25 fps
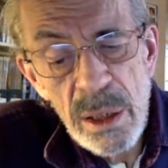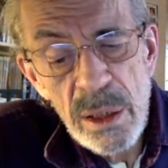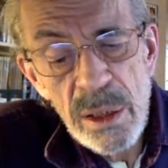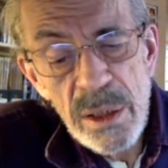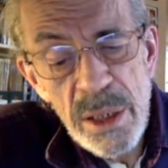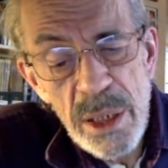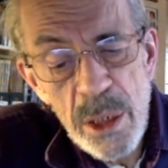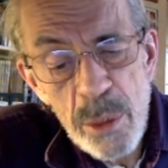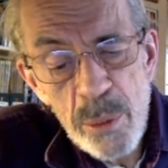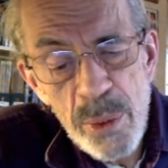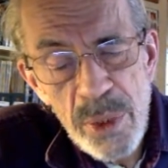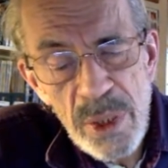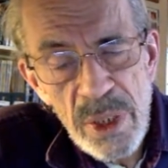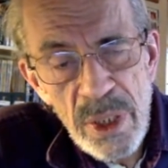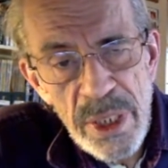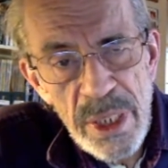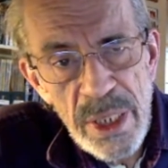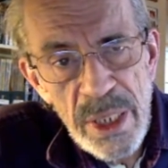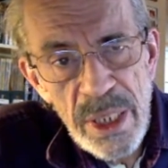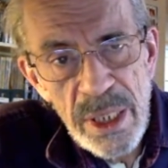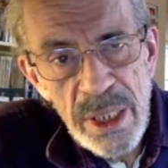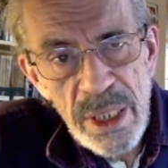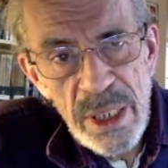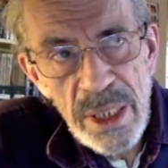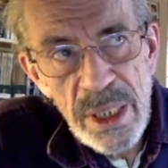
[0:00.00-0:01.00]

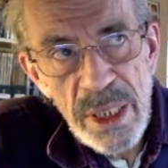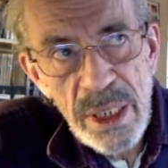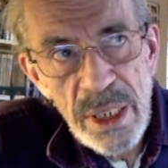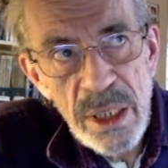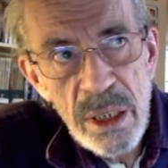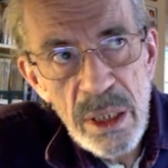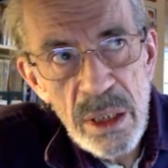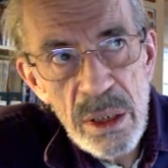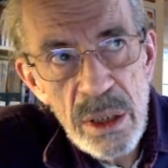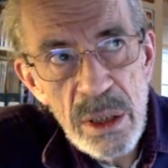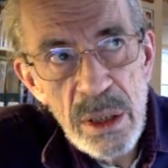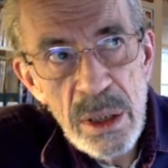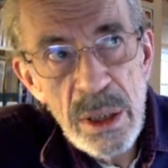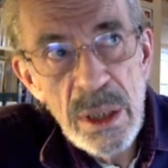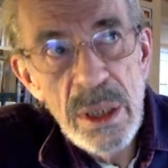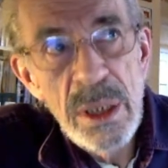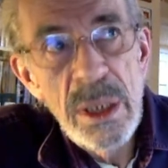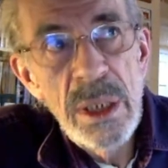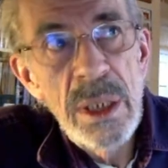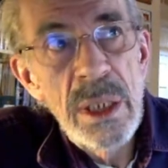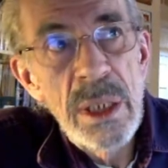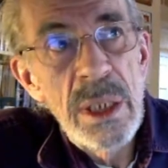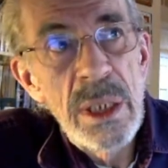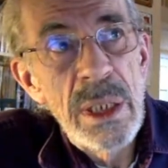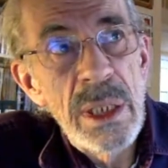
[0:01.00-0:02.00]
Typically,
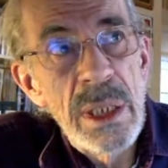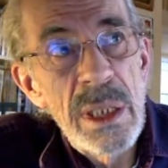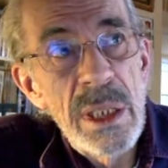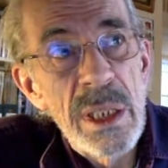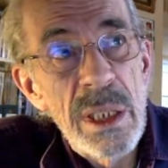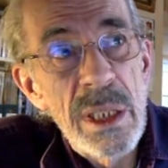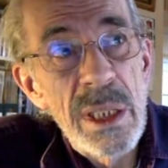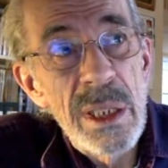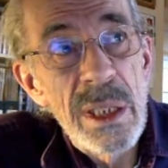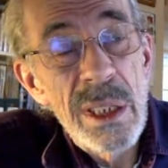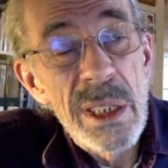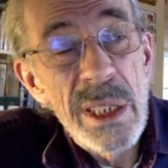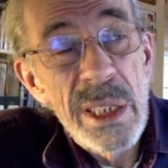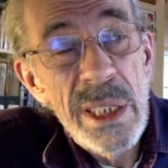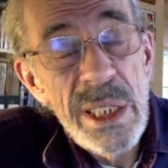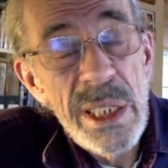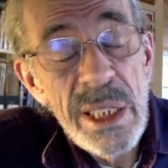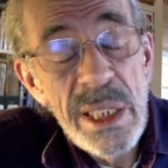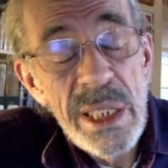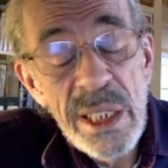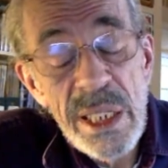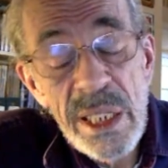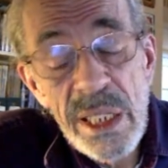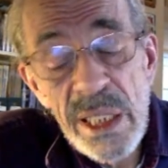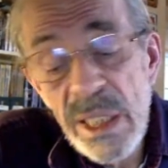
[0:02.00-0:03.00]

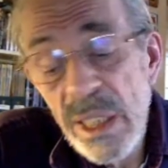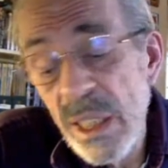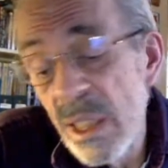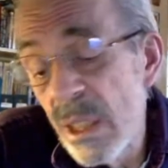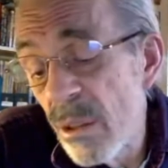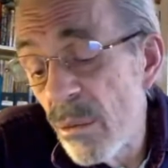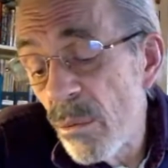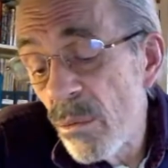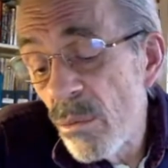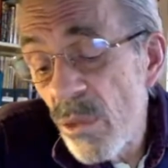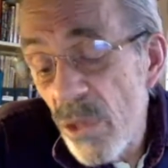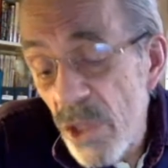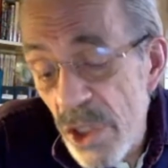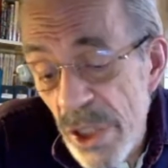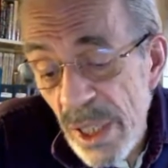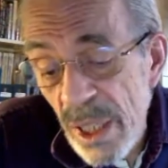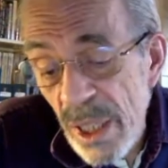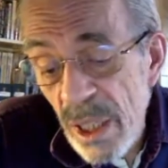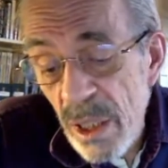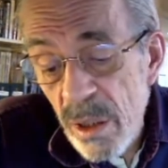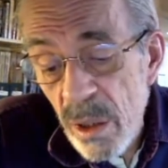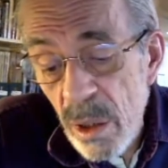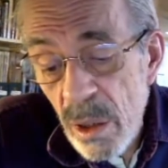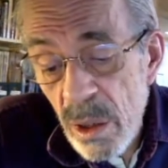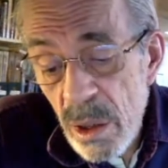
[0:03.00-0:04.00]
the
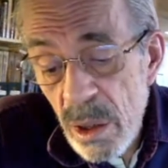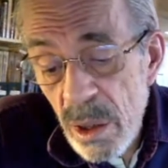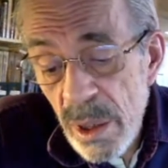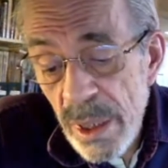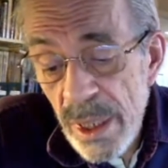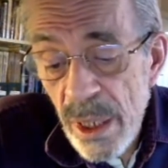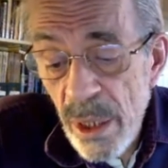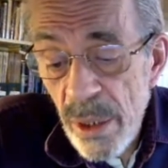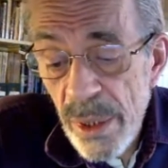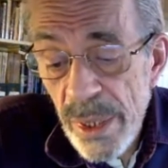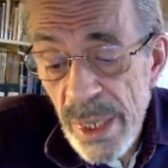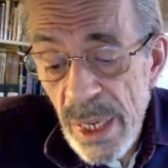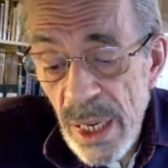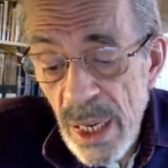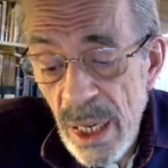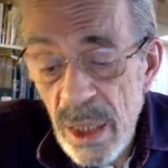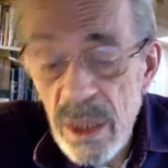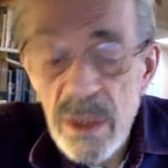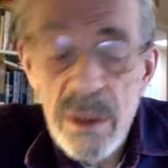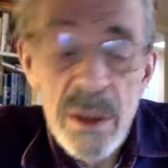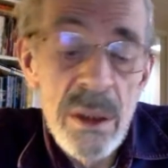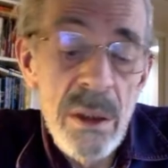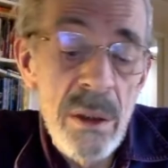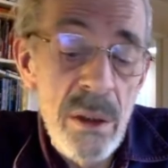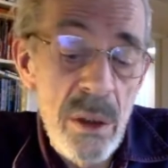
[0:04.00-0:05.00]
genital area,
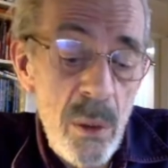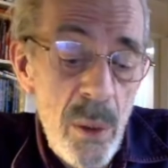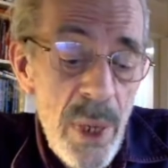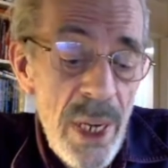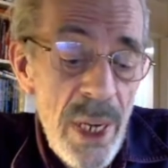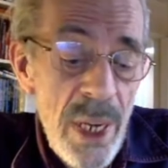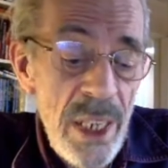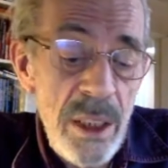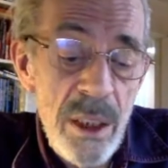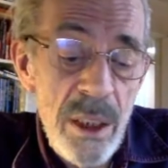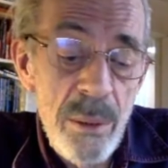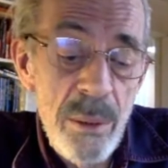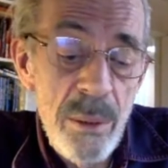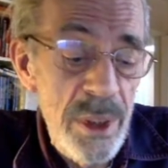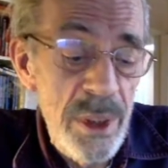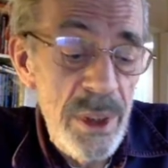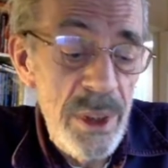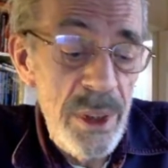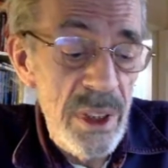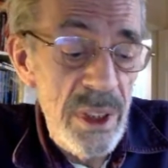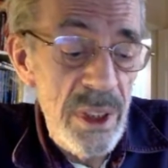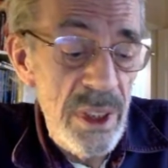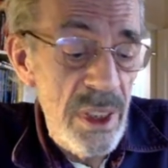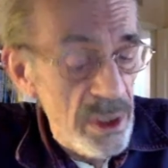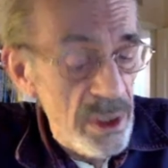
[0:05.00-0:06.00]
the rectum
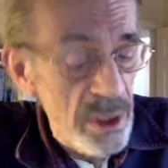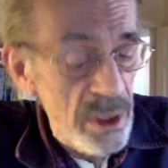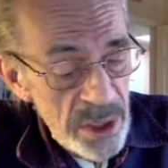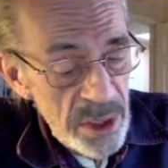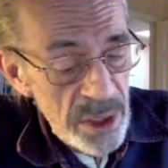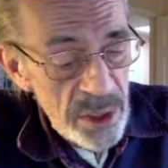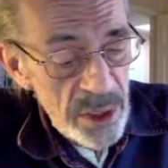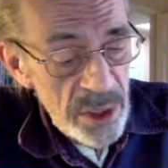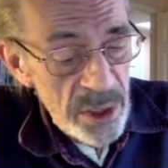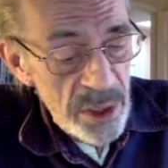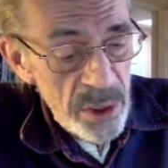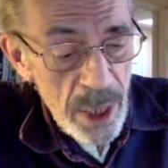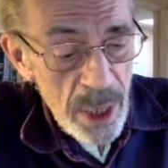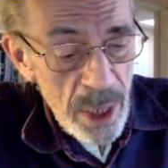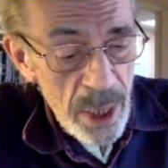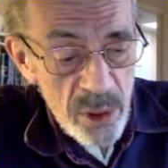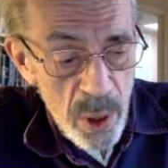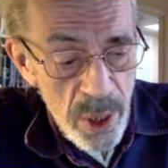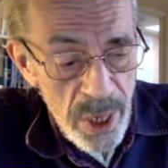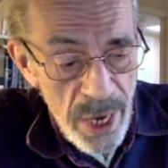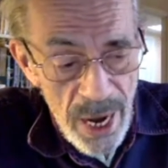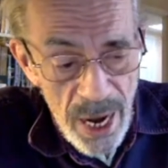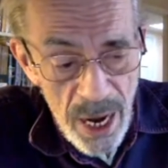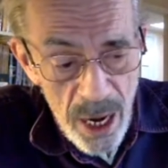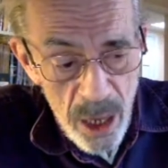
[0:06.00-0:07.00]
is described
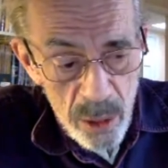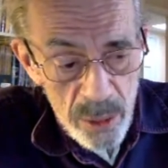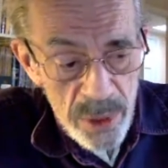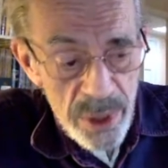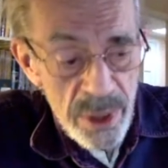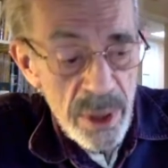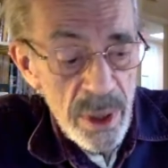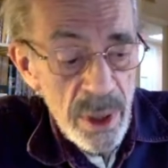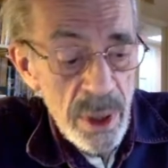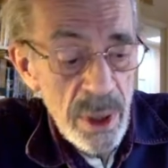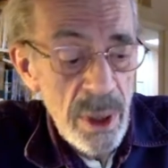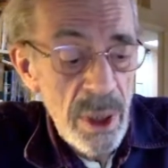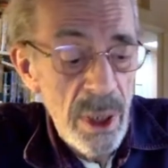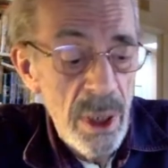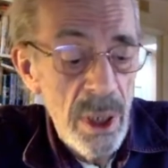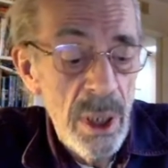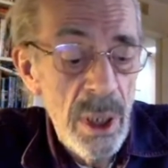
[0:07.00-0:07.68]
as cored out.